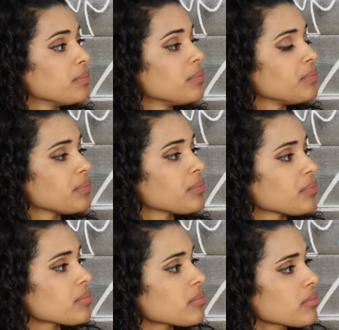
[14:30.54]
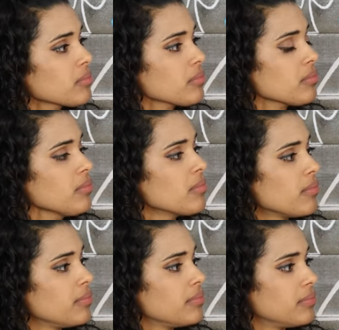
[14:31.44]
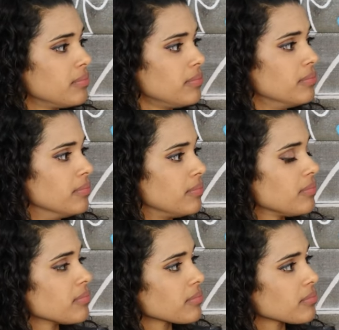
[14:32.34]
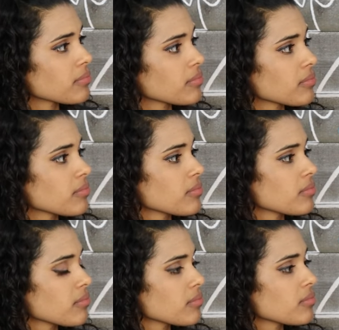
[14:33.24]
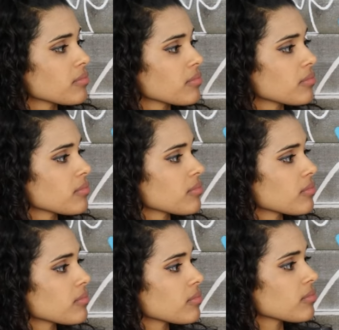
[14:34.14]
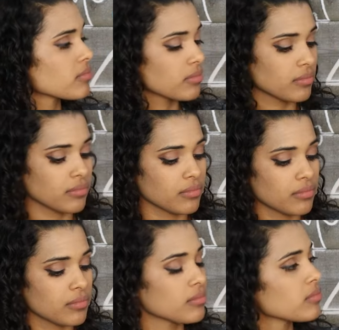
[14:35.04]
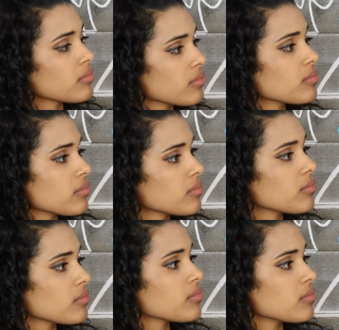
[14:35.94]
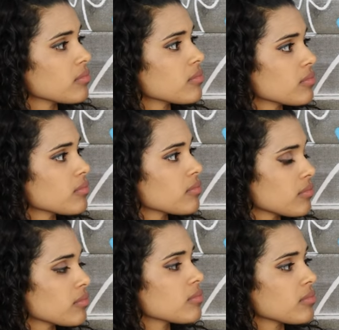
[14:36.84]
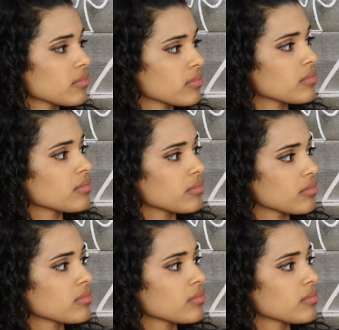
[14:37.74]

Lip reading: (silent)